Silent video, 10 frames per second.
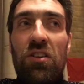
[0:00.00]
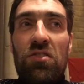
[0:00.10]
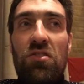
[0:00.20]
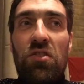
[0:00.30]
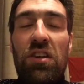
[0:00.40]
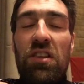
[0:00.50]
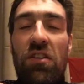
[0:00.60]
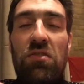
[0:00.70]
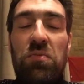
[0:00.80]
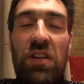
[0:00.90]
story,
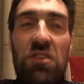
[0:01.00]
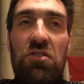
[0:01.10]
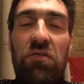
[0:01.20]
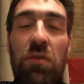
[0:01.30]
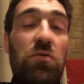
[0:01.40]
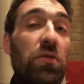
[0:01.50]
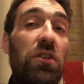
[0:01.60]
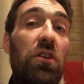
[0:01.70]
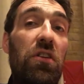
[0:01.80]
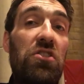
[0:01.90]
there is potential for him to earn
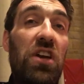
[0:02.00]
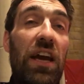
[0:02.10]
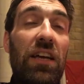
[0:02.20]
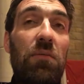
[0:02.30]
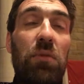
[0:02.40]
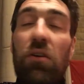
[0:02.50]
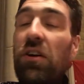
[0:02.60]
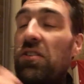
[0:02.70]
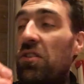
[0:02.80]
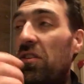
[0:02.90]
another check by
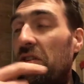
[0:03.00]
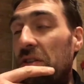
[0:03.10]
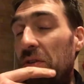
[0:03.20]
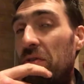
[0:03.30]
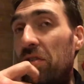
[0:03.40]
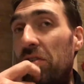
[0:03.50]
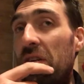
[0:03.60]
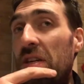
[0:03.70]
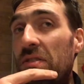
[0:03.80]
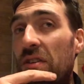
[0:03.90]
writing another Doctor Who
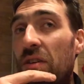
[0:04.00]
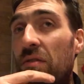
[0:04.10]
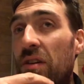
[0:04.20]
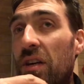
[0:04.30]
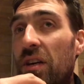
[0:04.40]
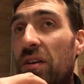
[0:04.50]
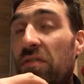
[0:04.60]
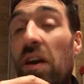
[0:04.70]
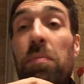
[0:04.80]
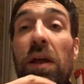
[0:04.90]
story. So,
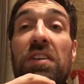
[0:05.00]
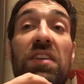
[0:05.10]
fair play,